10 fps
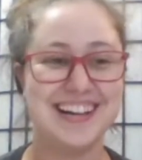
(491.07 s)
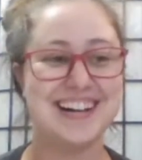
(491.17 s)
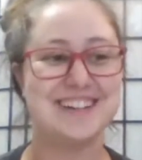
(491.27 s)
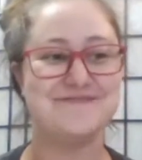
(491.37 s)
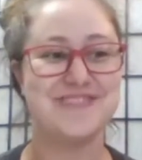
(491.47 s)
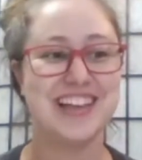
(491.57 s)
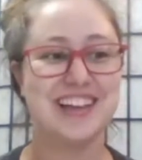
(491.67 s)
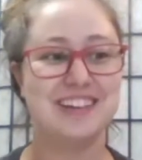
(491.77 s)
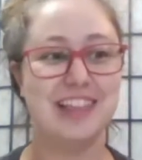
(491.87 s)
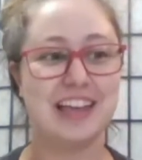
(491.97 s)
um,
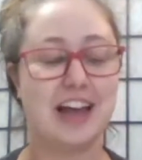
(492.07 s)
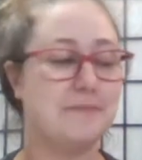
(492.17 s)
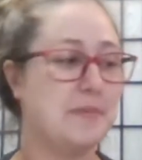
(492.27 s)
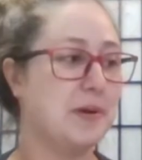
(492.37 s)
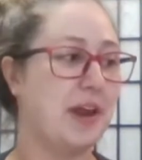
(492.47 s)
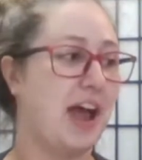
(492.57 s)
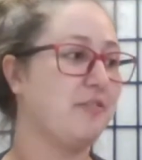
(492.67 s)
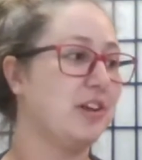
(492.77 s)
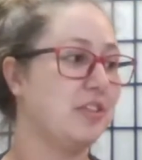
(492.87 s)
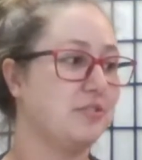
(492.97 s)
like I'm about
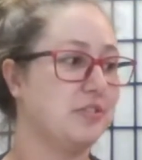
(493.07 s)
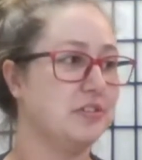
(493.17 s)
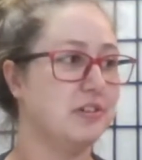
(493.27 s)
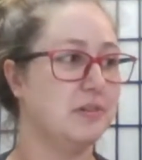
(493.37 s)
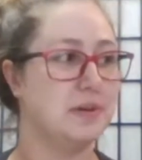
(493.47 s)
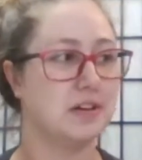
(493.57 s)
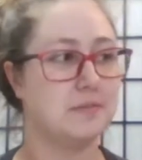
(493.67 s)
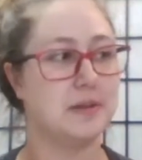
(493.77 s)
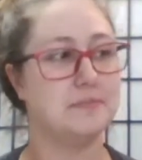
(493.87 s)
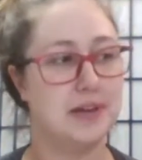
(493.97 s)
halfway through a book on
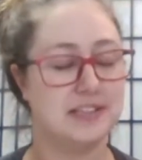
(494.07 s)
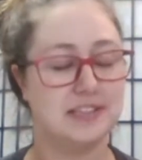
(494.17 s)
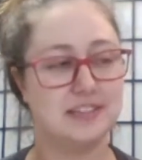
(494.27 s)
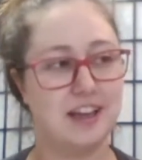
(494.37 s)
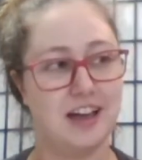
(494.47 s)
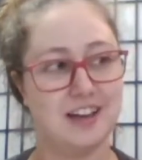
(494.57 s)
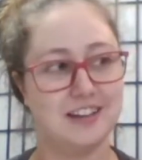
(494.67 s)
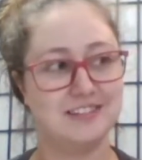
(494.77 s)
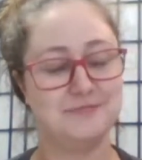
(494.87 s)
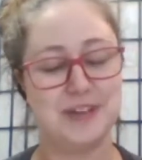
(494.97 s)
my bed
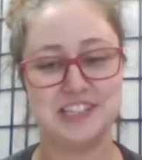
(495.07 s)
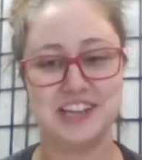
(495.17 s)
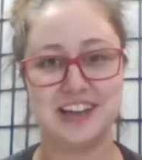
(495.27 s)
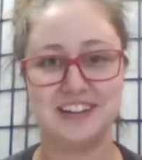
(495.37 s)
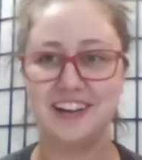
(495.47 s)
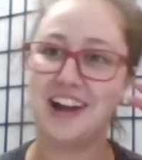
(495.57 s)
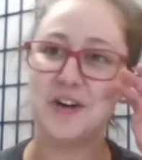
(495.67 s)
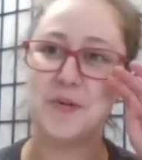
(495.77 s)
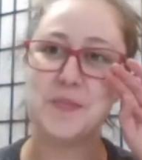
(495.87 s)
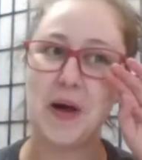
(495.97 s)
uh, bedstand,
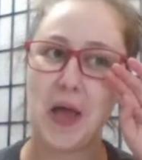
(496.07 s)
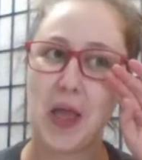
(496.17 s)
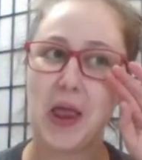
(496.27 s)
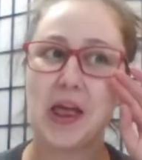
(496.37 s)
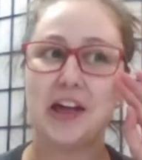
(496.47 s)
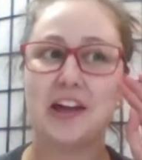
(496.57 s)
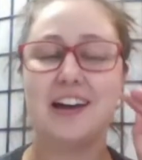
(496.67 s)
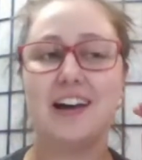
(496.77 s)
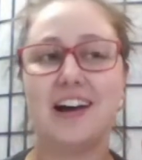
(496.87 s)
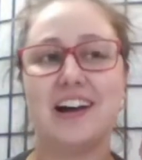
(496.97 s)
um, but
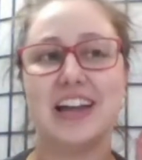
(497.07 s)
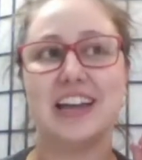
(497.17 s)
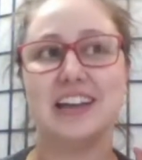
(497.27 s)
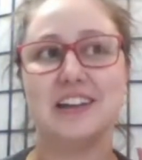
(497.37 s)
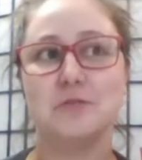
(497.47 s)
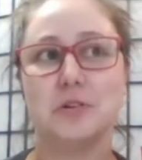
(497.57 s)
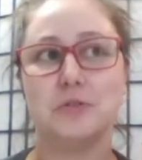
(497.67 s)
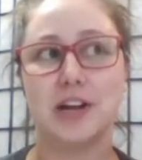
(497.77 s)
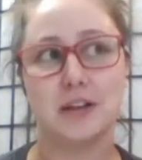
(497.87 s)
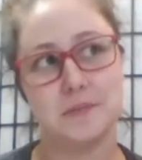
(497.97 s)
I would
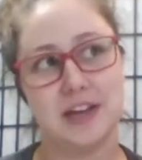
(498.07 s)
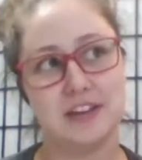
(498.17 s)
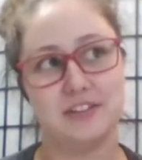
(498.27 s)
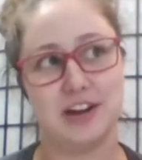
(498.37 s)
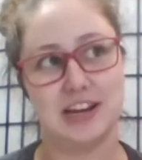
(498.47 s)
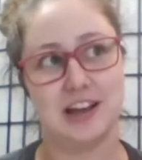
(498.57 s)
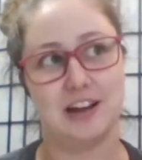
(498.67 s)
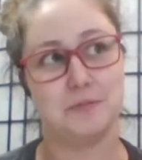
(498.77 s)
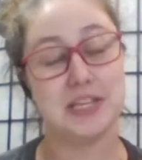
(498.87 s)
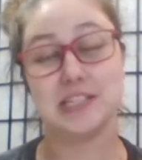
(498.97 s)
recommend right
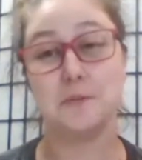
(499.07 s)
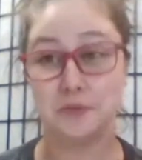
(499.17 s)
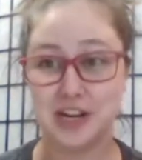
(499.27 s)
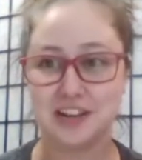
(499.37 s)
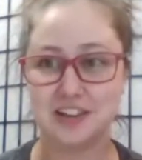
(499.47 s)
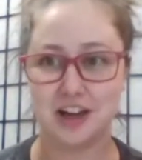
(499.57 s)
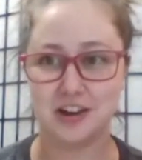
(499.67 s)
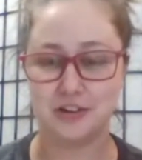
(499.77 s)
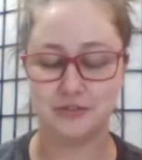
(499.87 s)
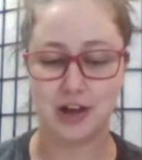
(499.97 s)
now because I've been reading a lot
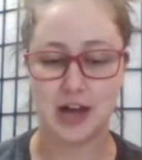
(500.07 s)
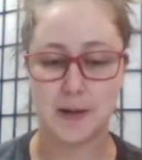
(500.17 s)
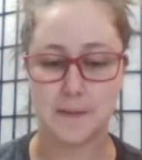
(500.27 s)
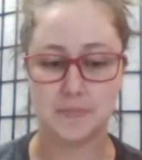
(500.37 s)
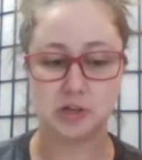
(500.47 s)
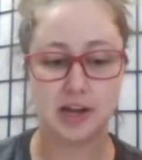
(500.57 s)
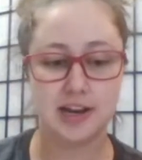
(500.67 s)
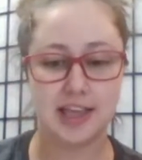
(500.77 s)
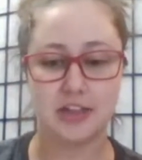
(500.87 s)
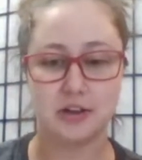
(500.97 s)
of um, trying to
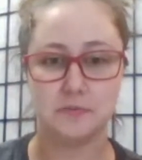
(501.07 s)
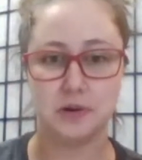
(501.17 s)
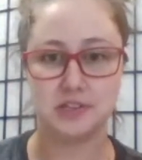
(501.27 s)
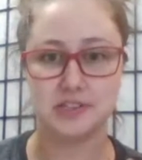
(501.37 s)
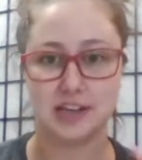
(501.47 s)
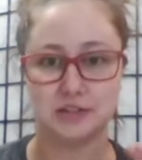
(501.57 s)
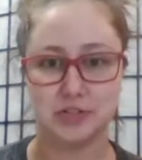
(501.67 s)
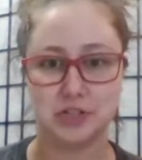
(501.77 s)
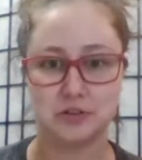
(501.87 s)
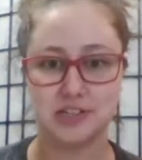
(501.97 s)
gather books as
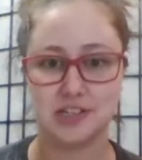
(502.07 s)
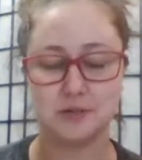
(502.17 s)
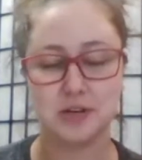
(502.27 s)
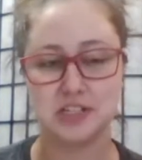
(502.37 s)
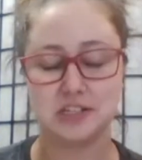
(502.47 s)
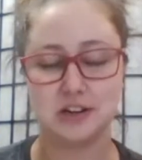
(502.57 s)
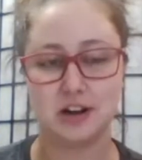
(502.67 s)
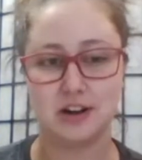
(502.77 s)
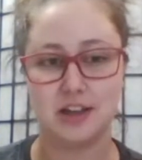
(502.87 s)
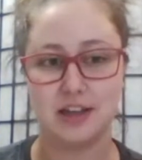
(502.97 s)
resources. I want to
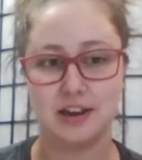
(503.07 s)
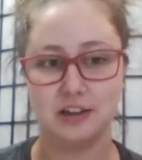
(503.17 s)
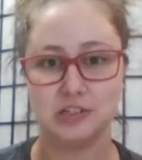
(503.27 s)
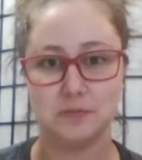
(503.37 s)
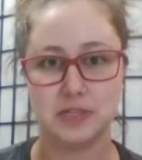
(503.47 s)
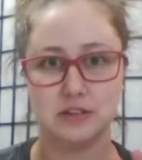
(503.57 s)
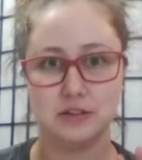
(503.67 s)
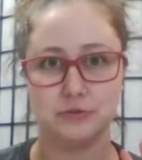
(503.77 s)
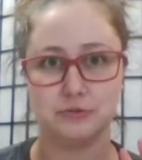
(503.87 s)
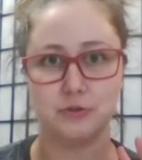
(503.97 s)
start an
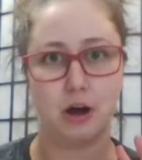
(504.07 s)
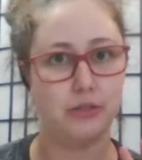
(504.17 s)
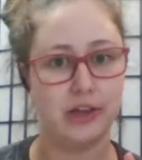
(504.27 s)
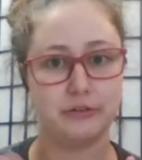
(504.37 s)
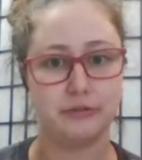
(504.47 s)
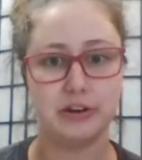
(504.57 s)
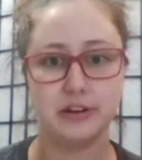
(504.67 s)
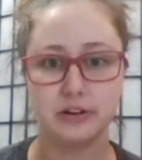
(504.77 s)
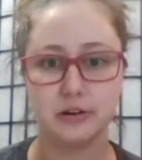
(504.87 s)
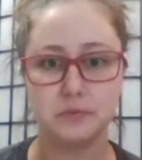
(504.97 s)
LGBT online
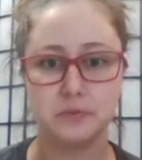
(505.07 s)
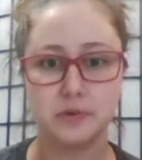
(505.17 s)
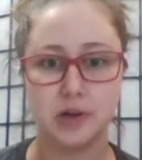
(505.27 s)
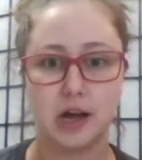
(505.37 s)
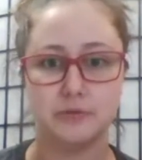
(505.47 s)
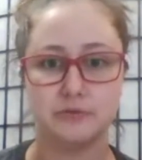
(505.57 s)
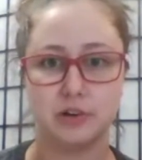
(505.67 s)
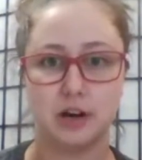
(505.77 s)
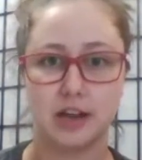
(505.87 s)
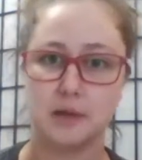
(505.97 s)
reading group um,
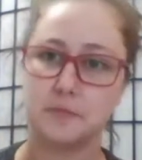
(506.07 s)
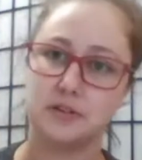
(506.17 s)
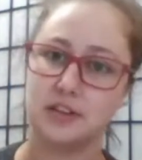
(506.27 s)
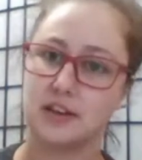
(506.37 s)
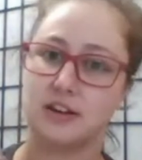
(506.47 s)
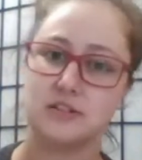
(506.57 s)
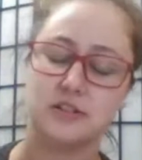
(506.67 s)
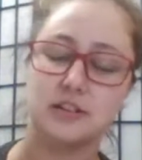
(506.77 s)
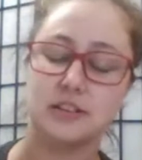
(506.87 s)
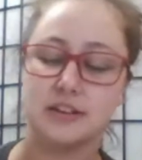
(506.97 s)
for our campers, like kind of
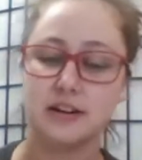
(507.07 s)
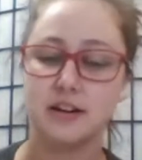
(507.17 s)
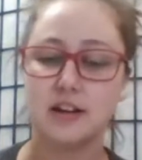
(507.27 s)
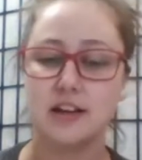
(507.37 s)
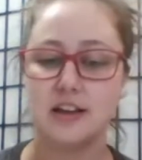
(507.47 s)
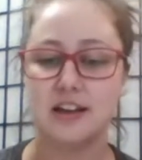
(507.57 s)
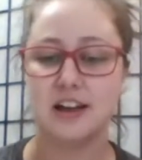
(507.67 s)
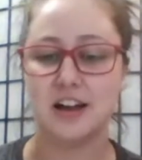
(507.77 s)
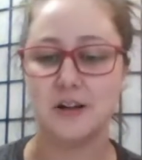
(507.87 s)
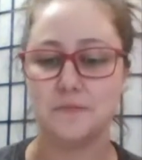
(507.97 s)
during the year.
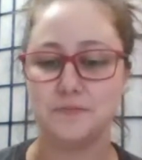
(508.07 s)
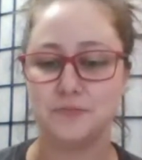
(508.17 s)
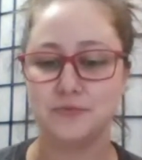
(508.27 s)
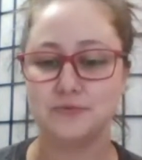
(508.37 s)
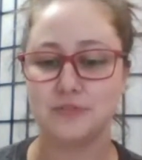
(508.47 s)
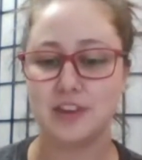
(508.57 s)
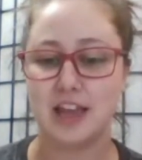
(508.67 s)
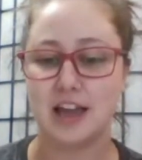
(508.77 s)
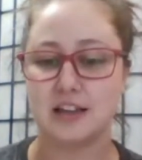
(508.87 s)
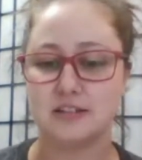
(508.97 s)
Um,
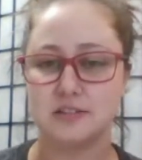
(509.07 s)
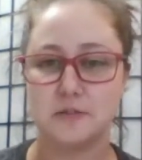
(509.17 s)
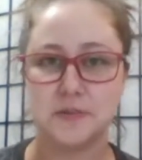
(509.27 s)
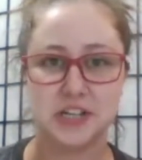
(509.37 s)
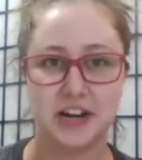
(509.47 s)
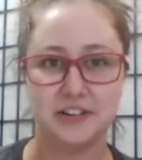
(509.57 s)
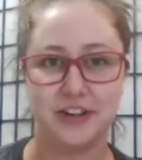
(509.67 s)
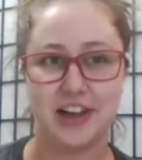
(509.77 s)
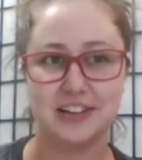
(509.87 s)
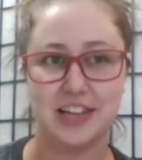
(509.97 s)
and so I've been trying to
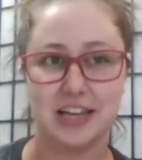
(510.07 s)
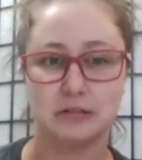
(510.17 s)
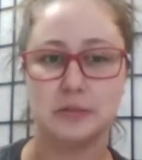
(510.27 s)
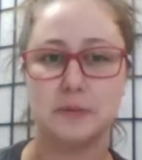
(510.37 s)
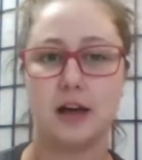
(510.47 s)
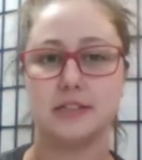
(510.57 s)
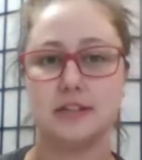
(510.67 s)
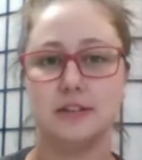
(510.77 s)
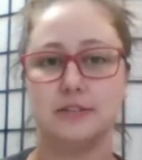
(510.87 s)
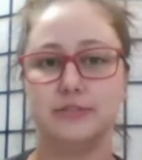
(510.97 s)
find like really
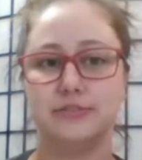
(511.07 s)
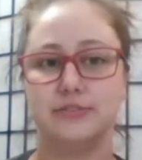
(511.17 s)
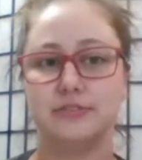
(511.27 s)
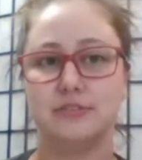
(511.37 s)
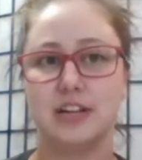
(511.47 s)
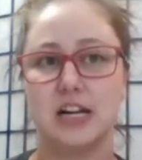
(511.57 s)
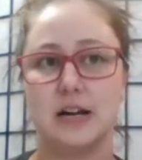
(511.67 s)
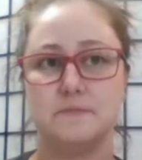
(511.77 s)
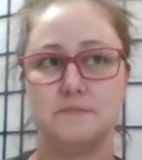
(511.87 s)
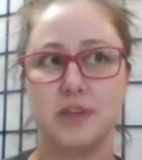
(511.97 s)
positive
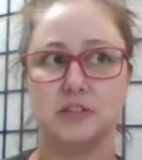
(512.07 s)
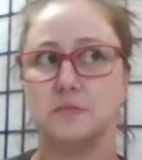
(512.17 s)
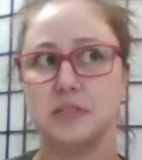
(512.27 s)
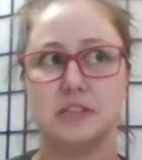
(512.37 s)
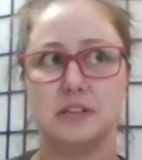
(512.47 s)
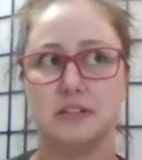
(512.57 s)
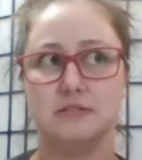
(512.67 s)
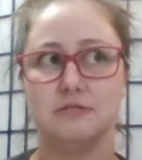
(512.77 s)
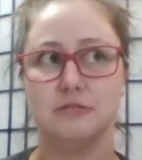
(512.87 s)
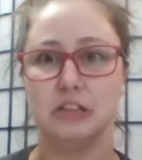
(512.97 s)
um, LGBT
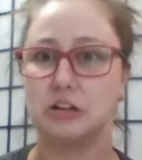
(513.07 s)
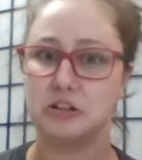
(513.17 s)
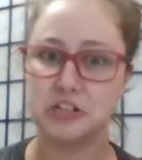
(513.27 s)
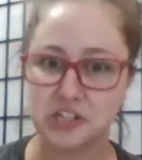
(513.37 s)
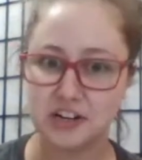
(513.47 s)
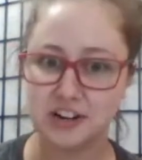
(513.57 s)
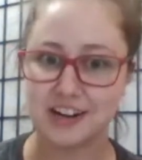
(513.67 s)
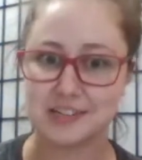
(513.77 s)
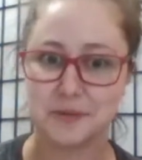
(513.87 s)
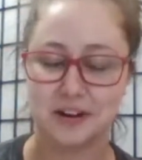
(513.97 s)
literature
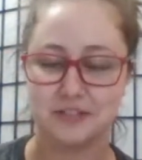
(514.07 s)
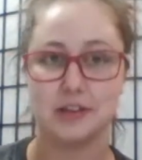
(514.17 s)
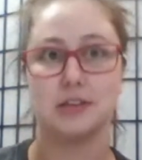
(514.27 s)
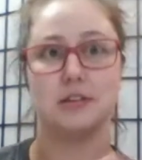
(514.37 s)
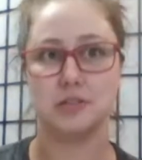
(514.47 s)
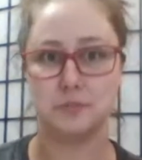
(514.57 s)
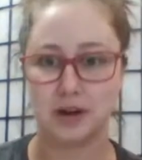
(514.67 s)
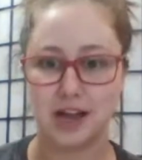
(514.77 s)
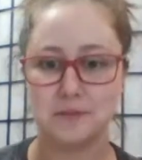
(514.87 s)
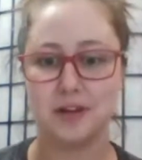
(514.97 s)
as a part of like you know it's
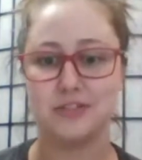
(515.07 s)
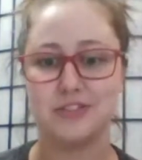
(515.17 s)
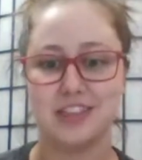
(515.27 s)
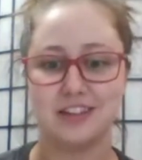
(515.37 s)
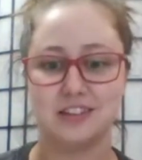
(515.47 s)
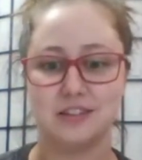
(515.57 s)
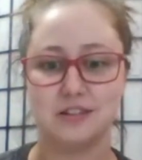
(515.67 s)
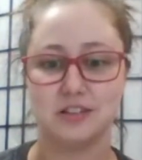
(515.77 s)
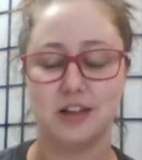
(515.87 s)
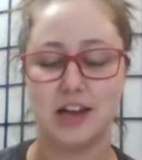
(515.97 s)
Pride Month and it, it,
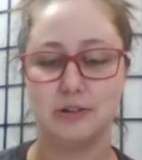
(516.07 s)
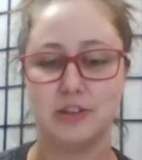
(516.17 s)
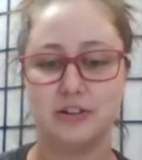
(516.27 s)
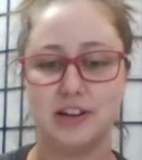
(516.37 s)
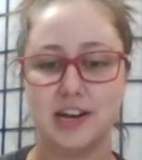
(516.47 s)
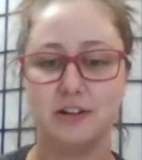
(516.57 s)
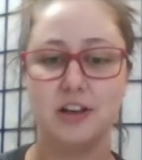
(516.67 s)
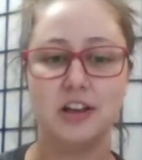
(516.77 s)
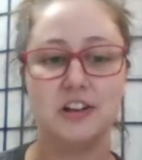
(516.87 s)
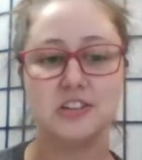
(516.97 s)
there's a lot out there right now.
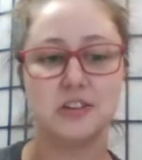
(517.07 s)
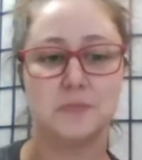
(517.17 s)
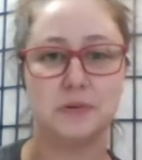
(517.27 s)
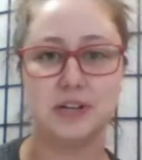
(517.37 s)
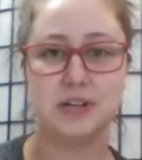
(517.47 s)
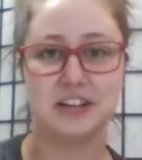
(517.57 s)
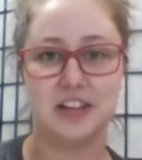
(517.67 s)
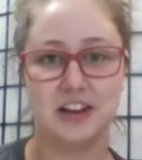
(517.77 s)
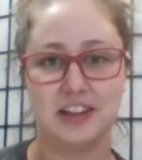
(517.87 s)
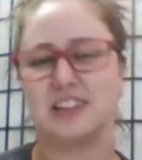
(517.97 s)
So I've been reading a
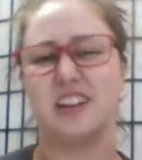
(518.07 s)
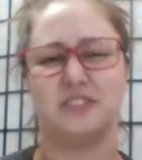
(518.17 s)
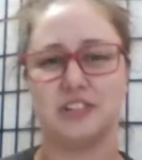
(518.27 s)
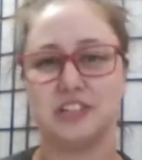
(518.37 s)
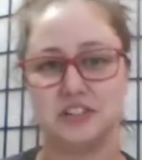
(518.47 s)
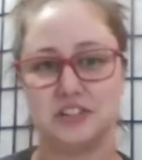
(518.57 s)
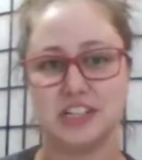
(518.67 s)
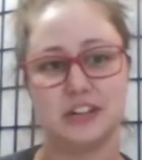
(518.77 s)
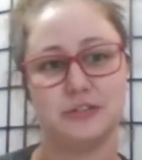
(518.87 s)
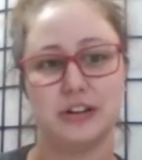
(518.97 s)
lot, like kind of
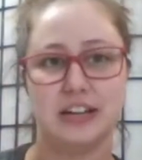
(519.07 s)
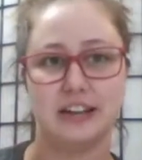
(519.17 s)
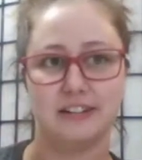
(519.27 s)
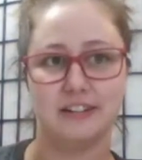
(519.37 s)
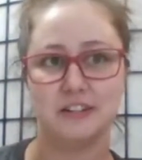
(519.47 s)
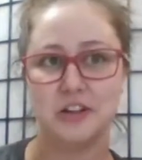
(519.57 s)
researching and reading